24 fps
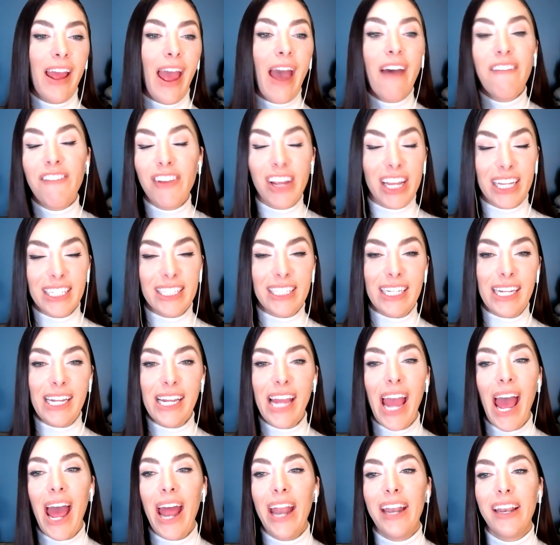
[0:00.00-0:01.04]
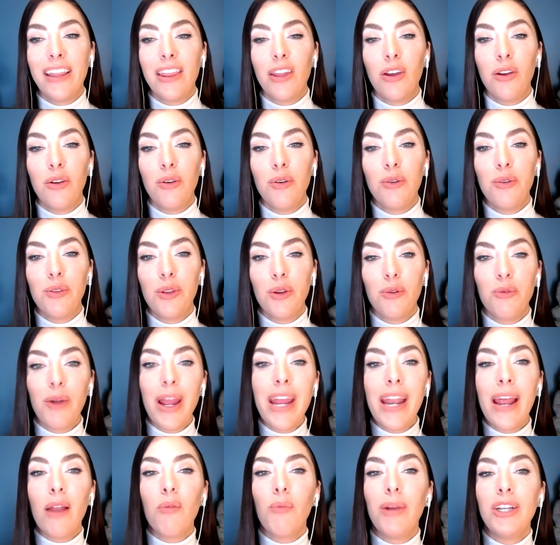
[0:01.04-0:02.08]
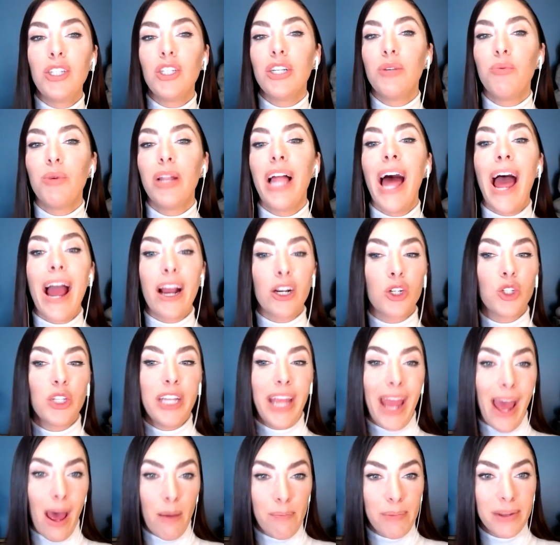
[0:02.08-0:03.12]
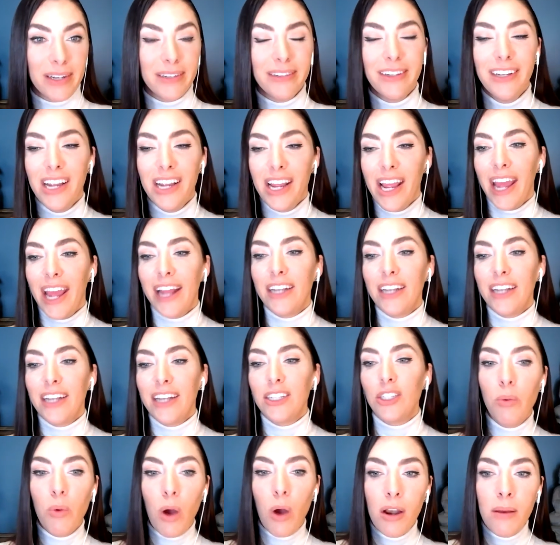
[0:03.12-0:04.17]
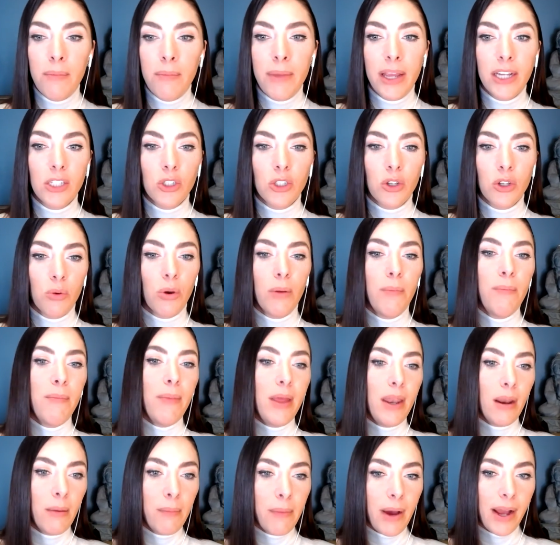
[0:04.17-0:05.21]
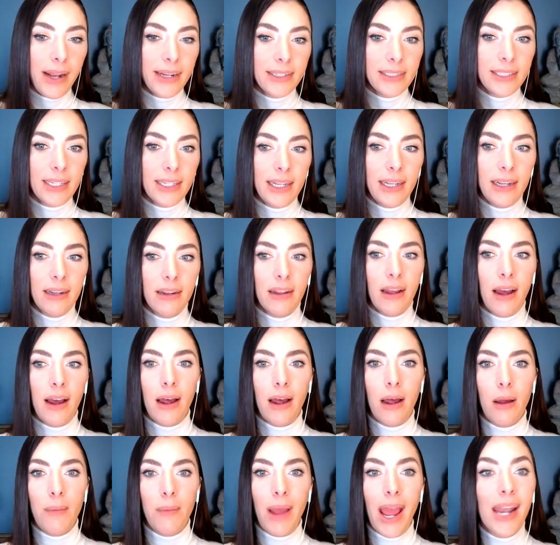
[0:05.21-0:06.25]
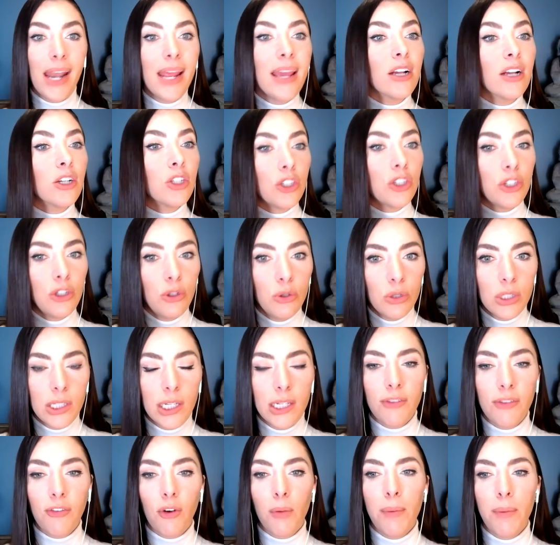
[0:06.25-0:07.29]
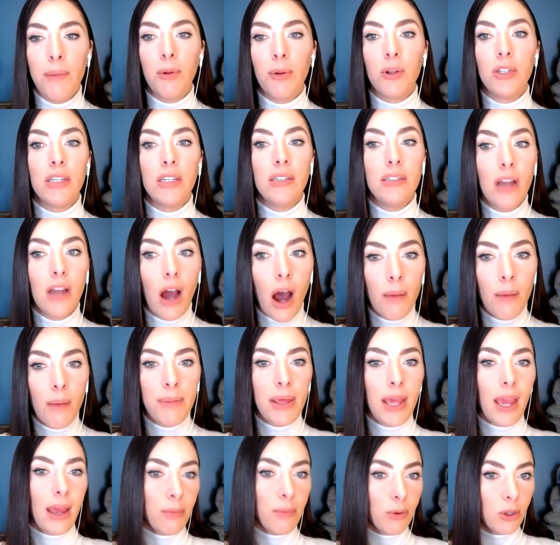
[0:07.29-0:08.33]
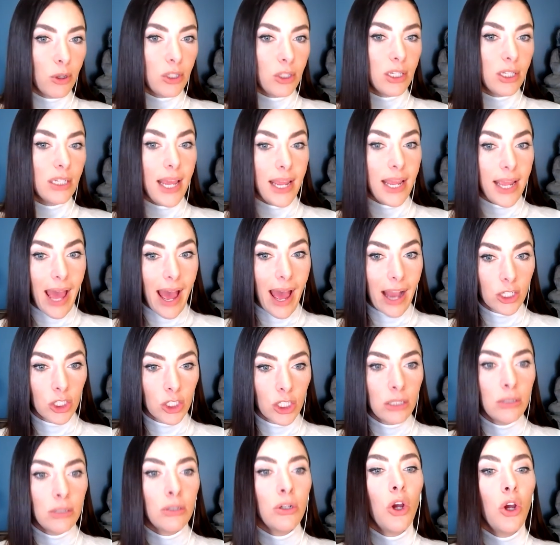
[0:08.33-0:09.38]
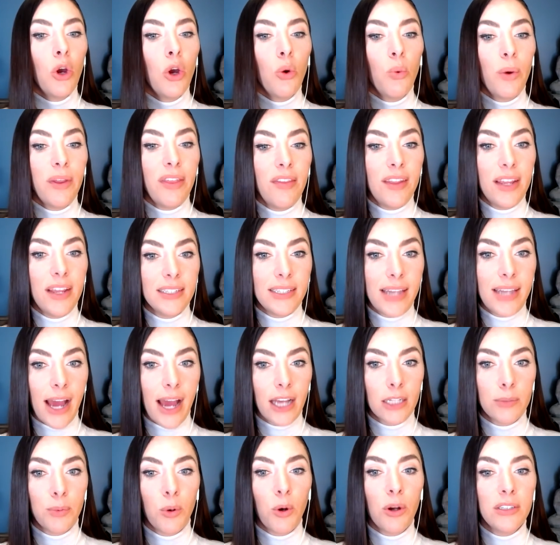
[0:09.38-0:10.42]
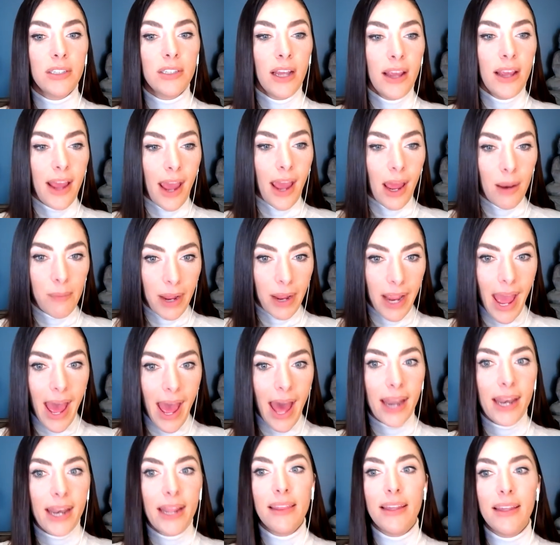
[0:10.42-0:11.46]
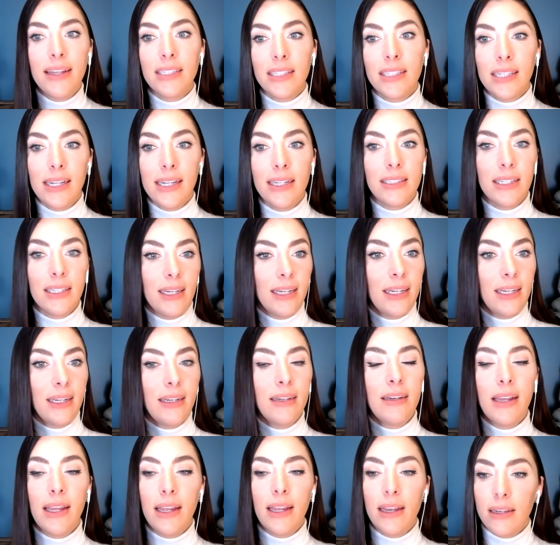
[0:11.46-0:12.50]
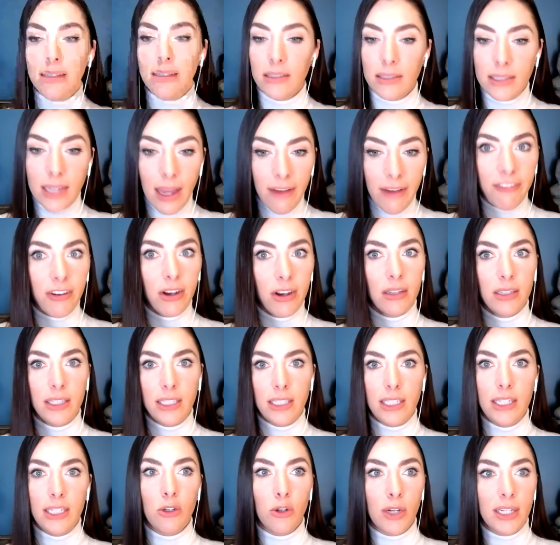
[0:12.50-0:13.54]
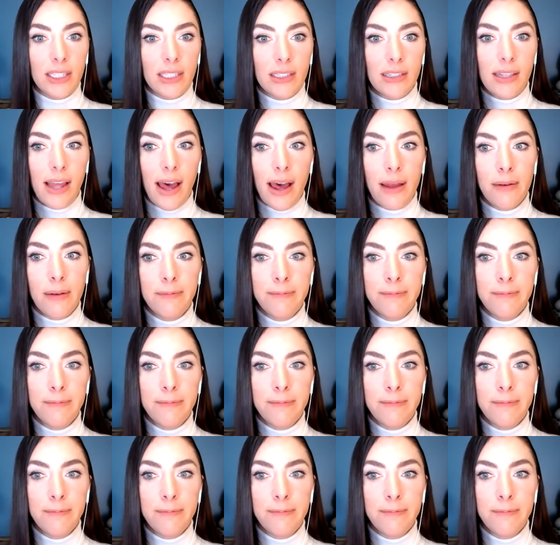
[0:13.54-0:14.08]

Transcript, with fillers: efficacy and the, the rate at which it will actually happen. And so we want to make sure that we're minimizing um, any excuses for people to not be able to take action within these dashboards. And by adding these things in, it definitely decreases that.